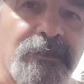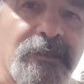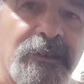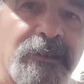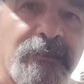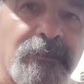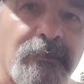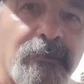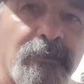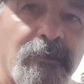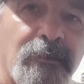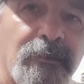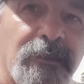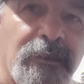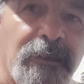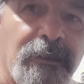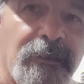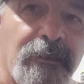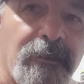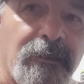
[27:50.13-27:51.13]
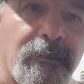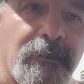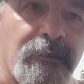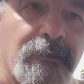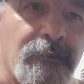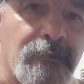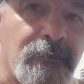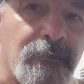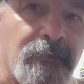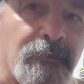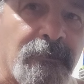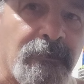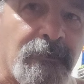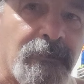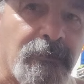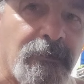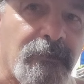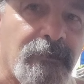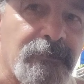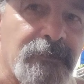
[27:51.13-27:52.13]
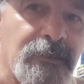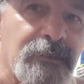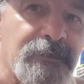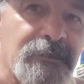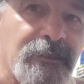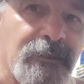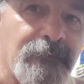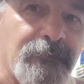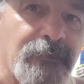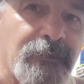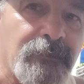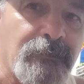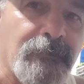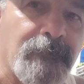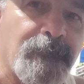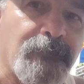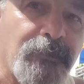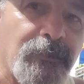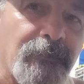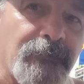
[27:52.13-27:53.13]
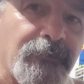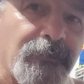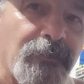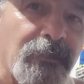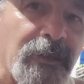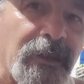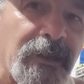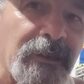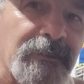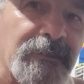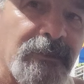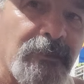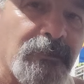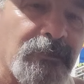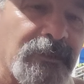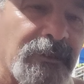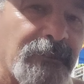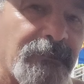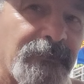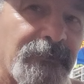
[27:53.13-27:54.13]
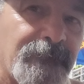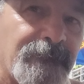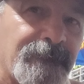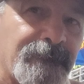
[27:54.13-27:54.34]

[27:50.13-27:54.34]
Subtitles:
handle all that stuff. I'll put a few cars out there, and